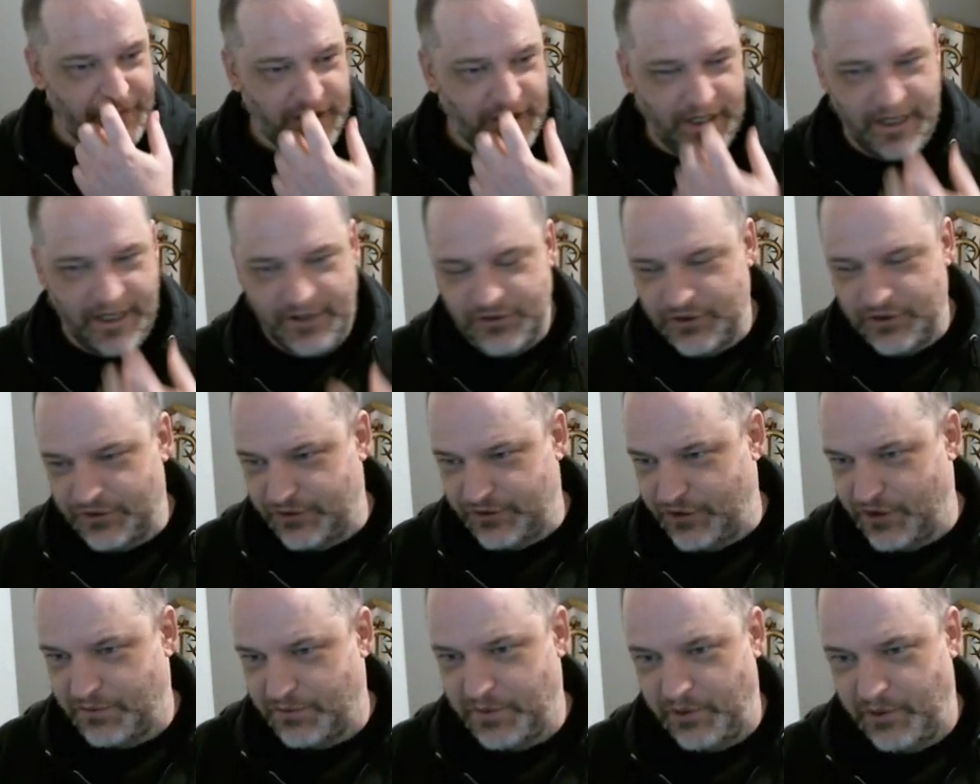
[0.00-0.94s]
And it just
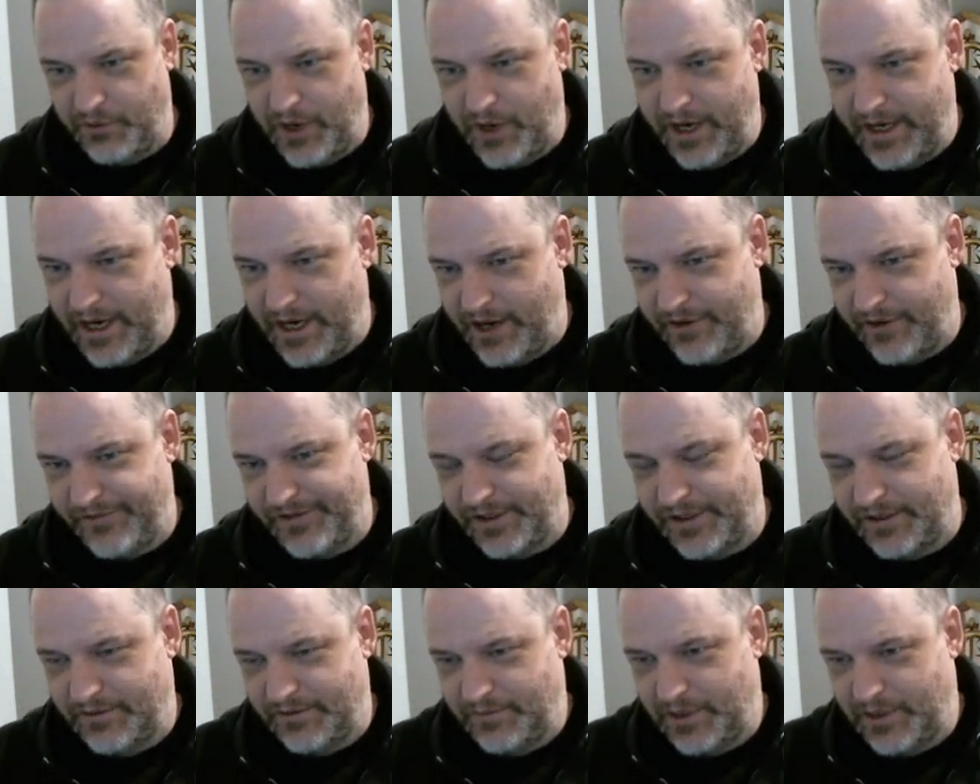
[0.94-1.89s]
took me right out of
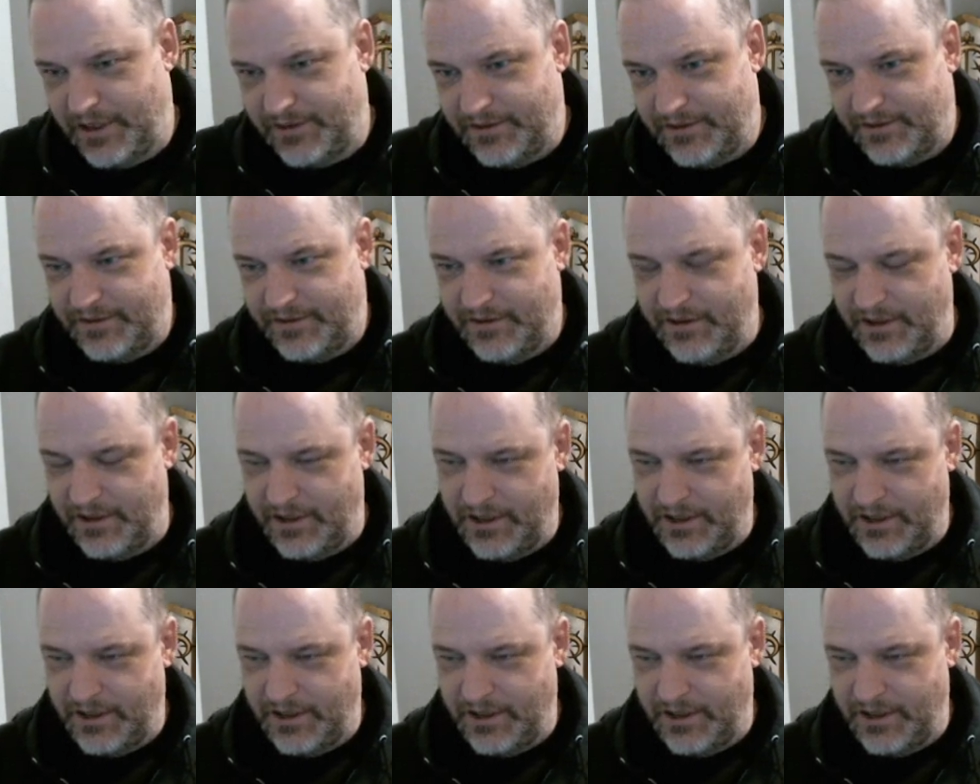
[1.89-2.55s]
it, because it's